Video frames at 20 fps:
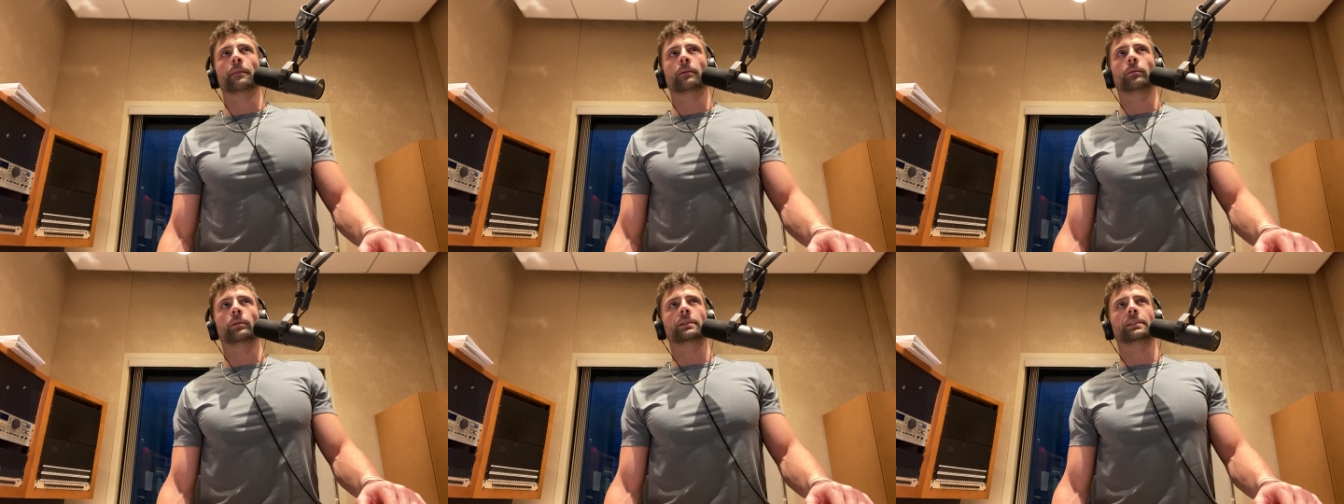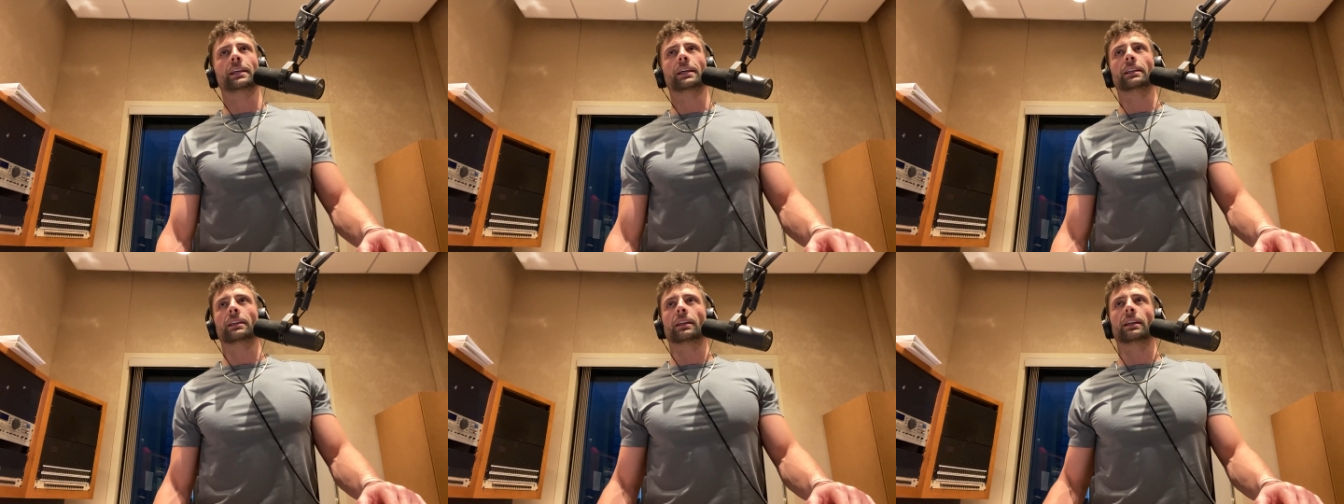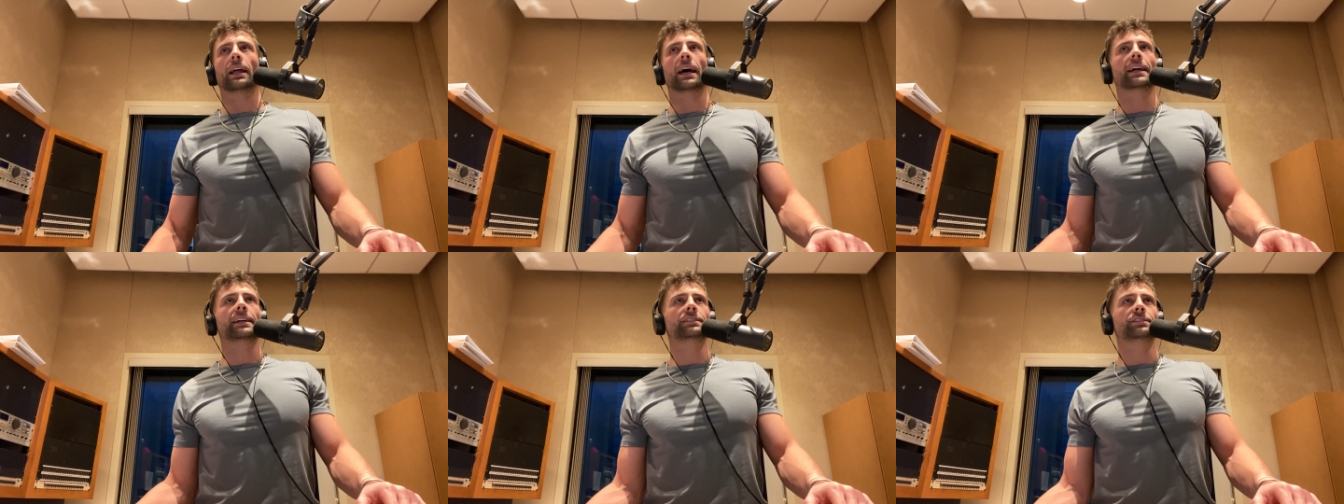We'd get
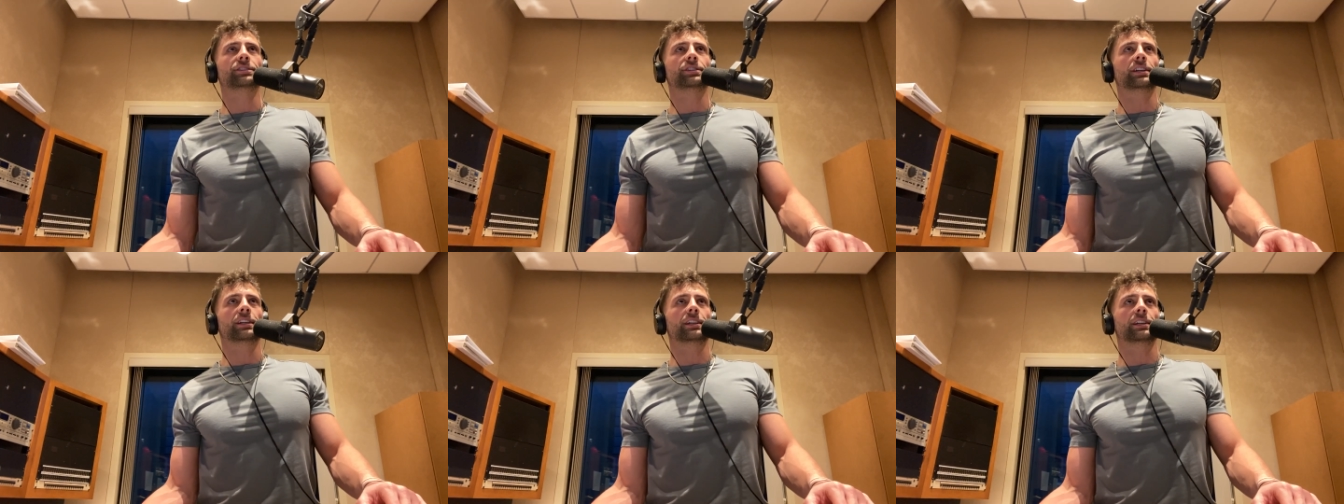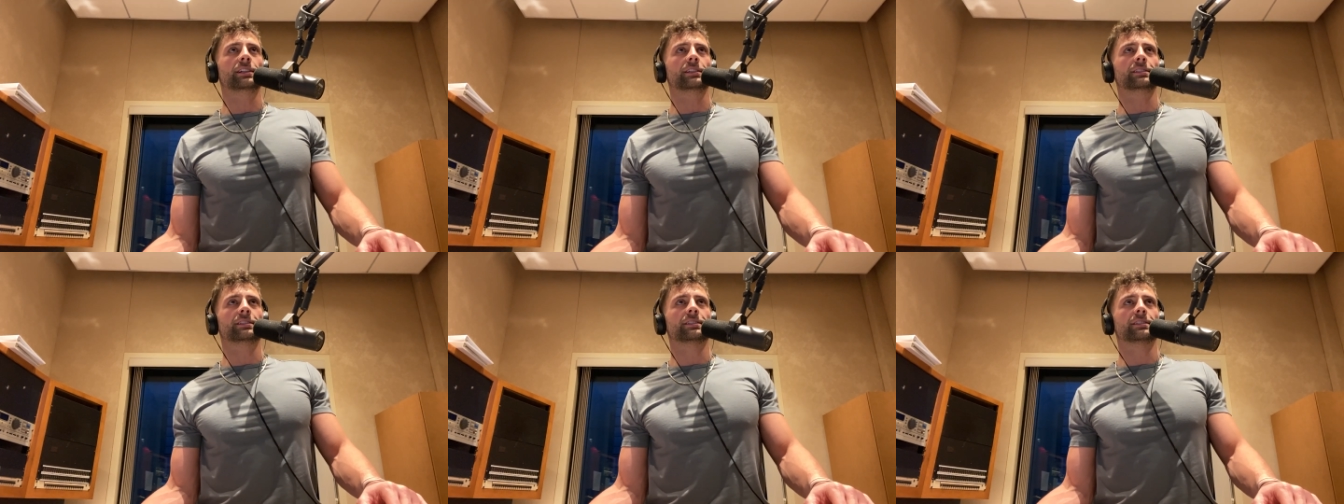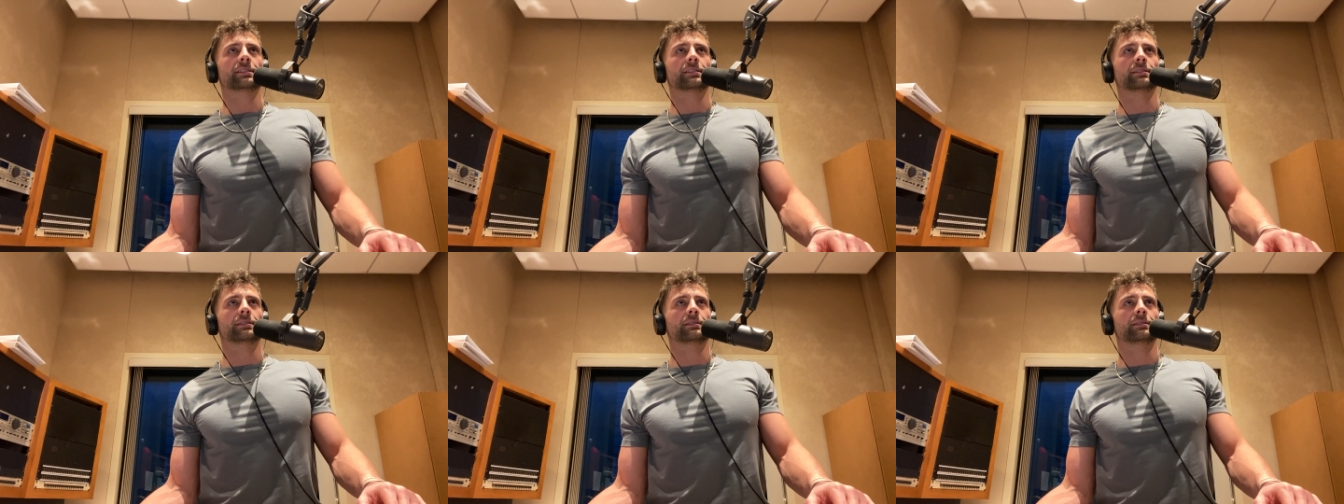light
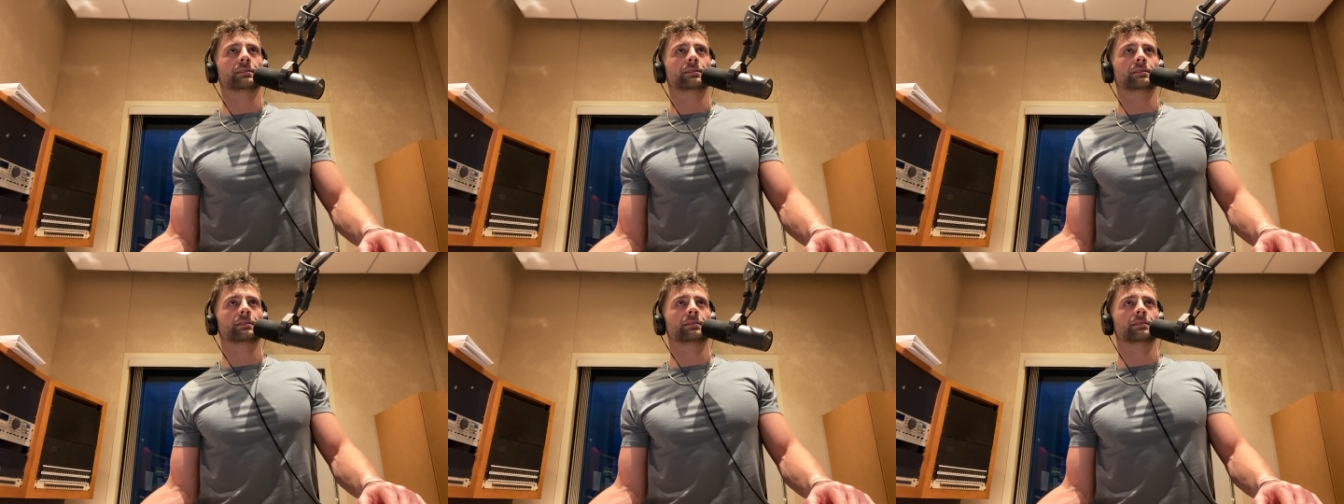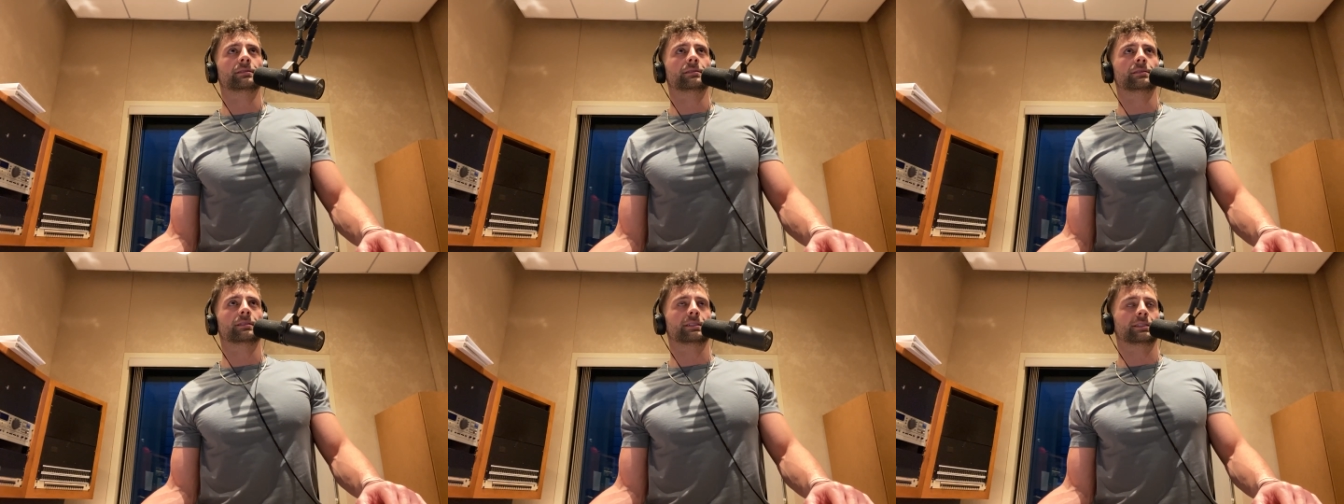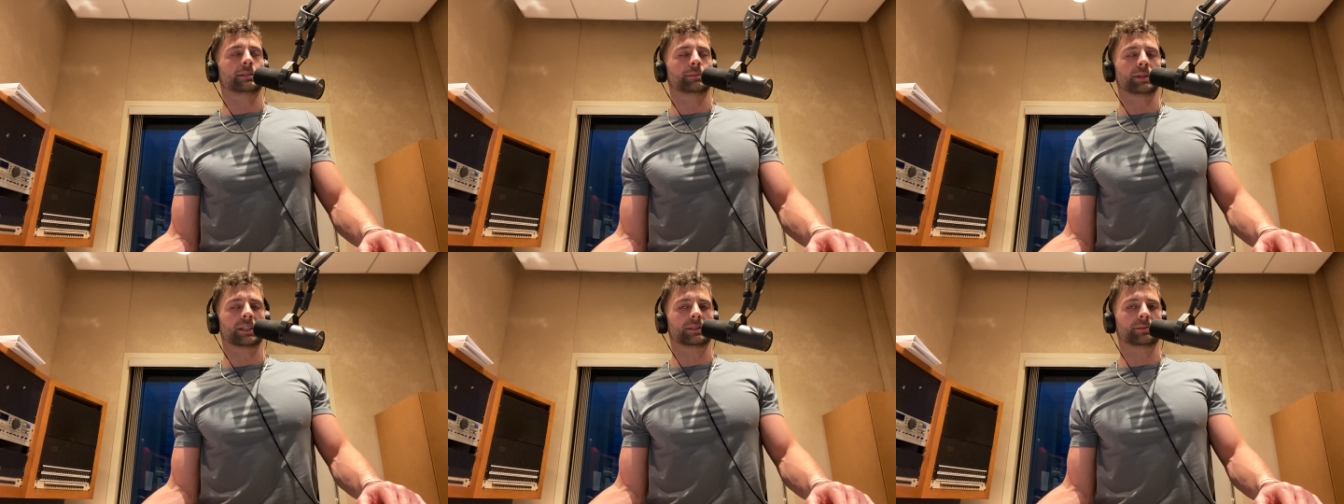cheese. This
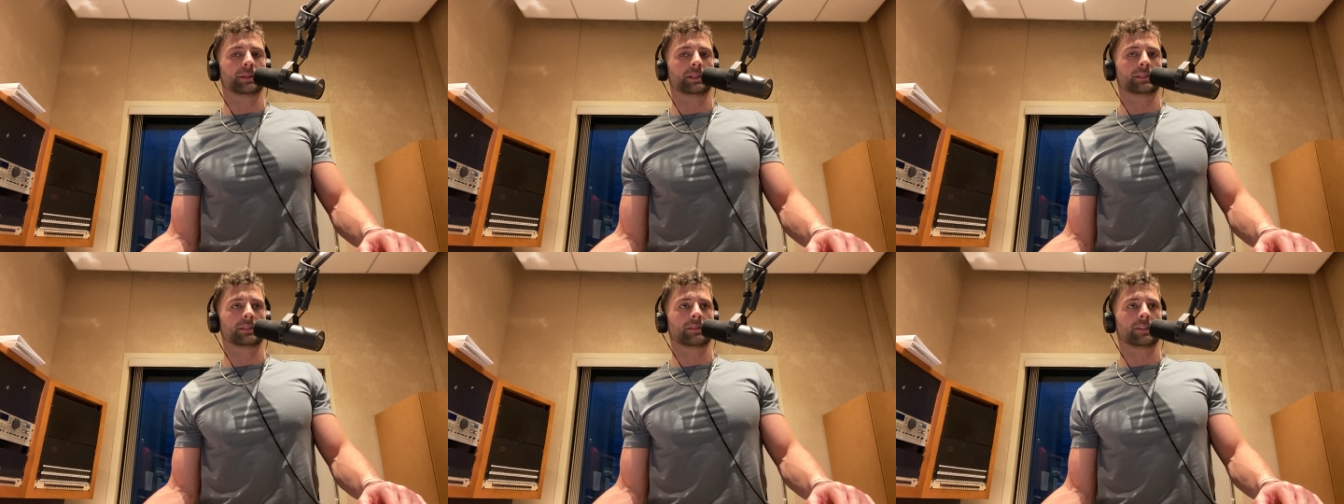is the best pizza